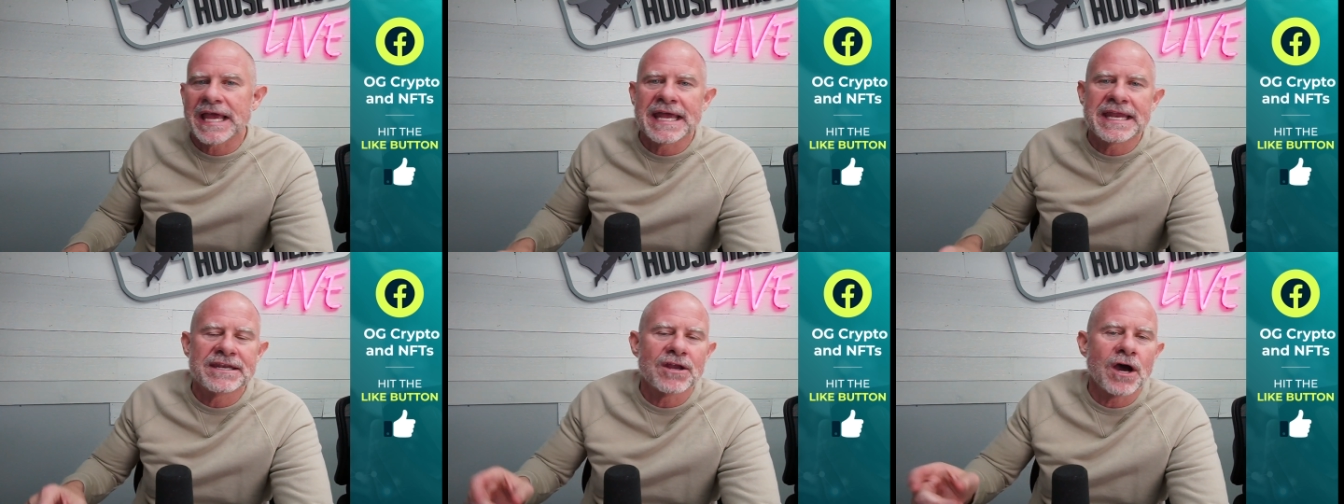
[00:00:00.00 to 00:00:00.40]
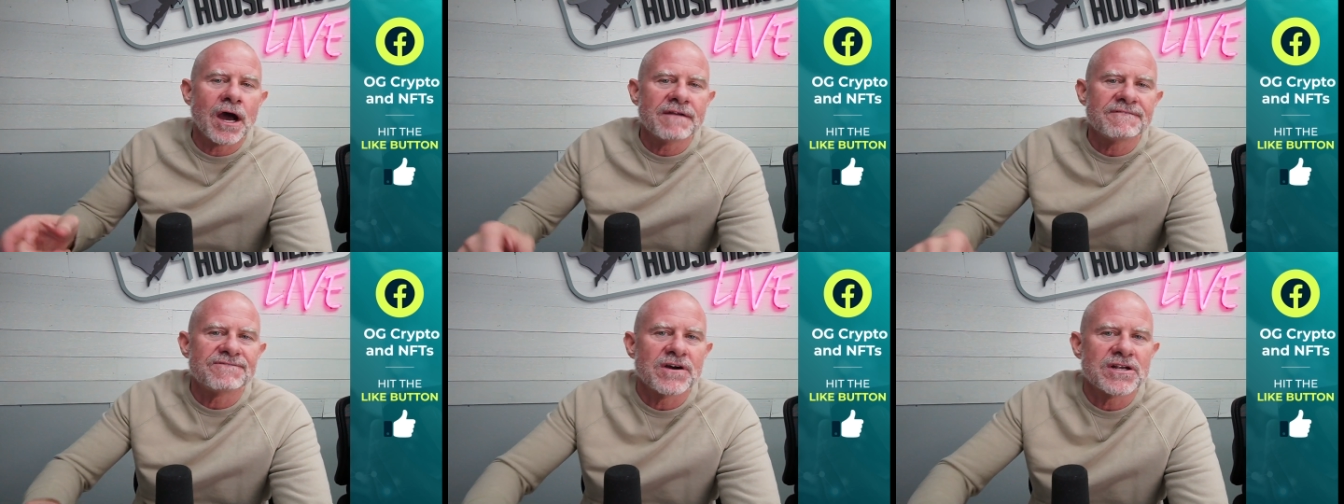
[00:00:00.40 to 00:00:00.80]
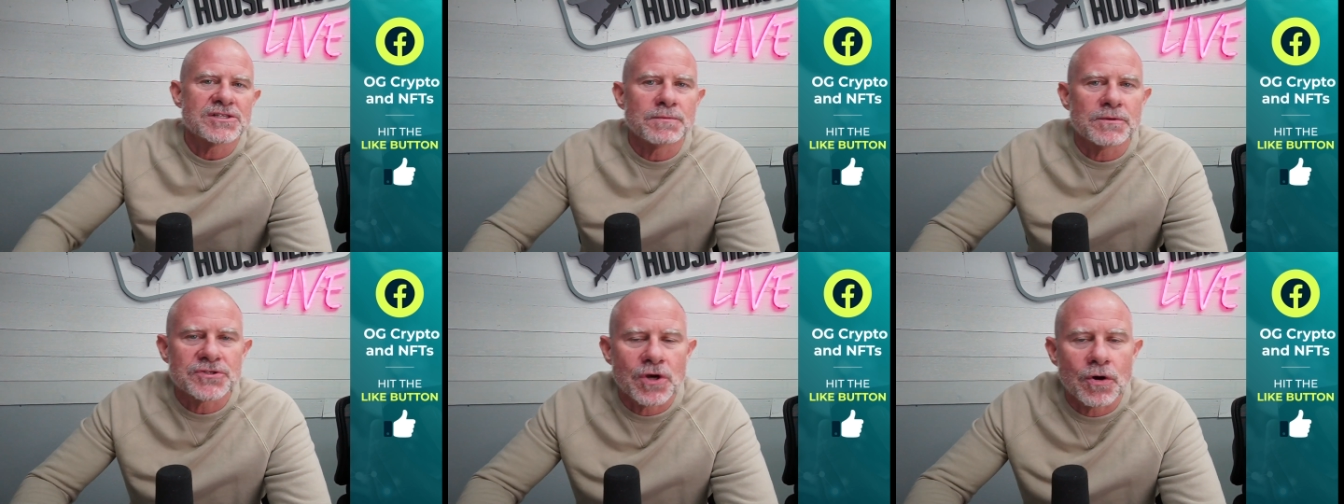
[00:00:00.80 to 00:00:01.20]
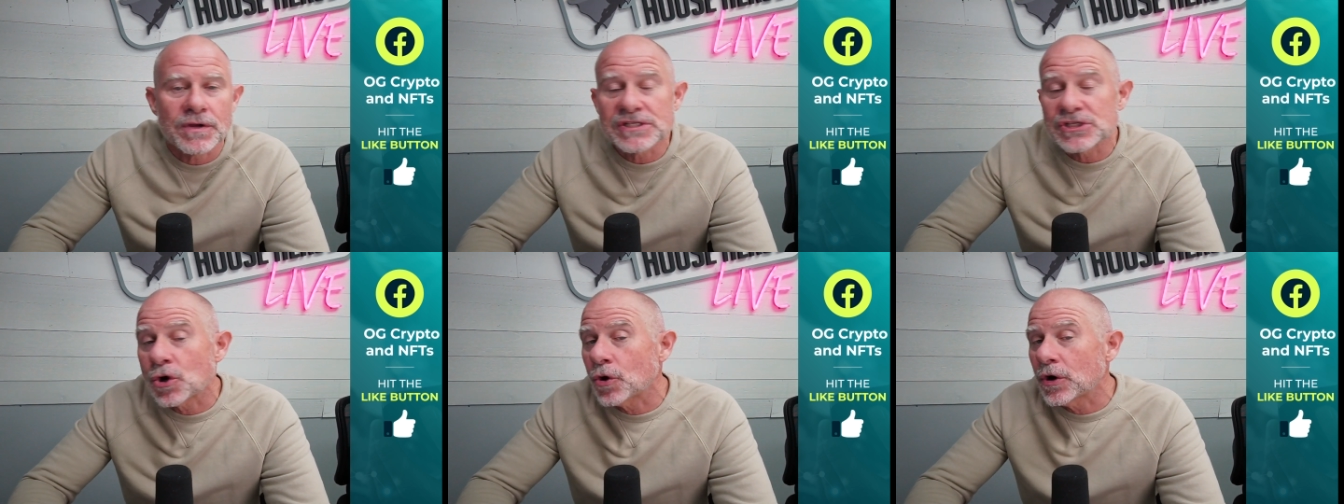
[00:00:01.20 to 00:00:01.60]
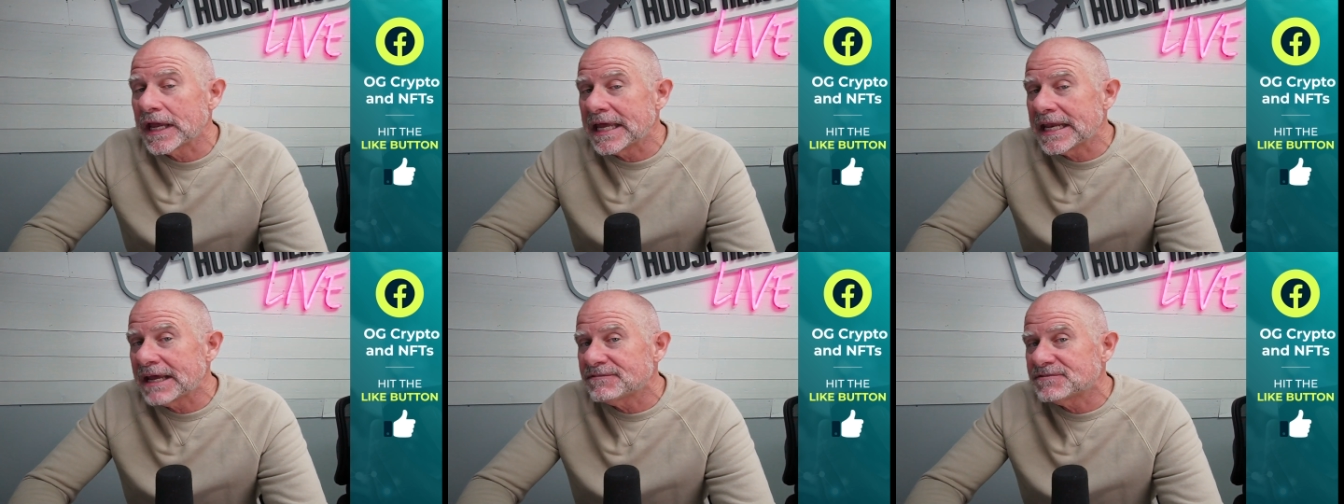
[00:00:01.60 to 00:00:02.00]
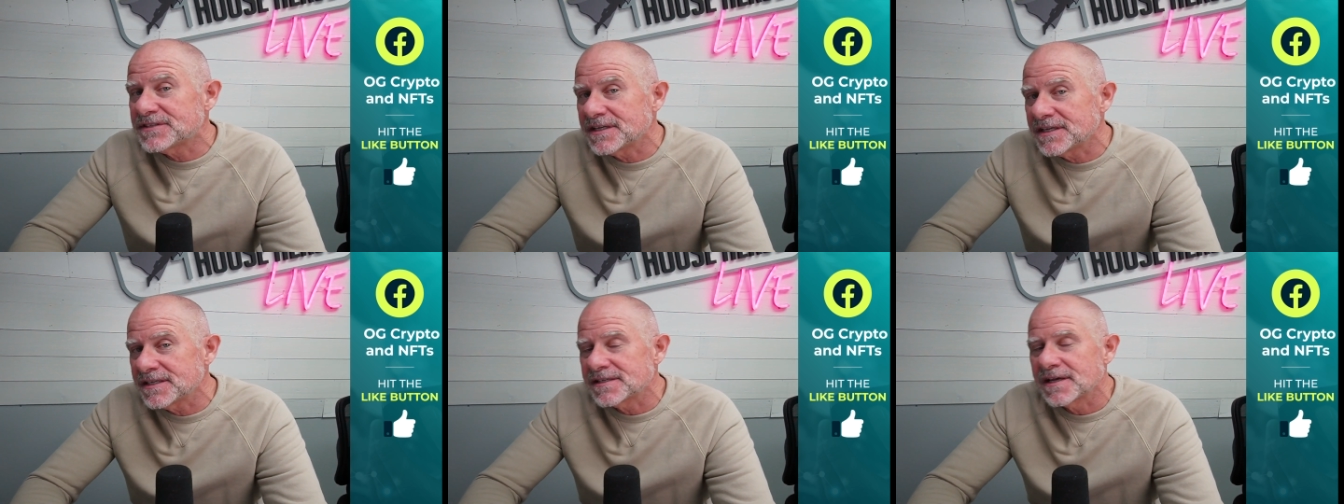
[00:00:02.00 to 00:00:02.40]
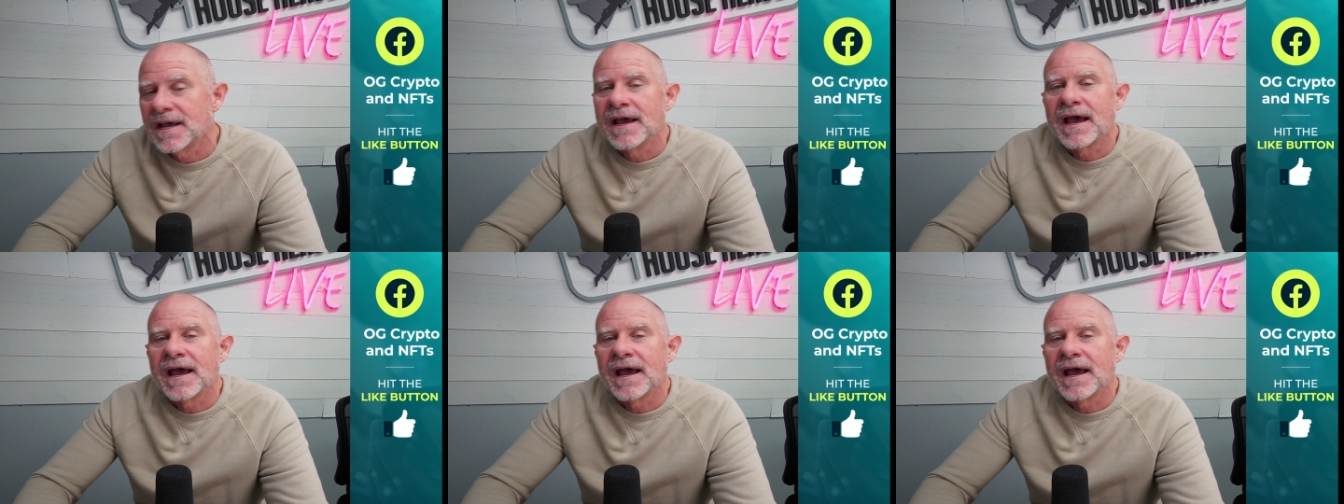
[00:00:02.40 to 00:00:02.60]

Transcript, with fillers: in non-fungible tokens, or N F Ts,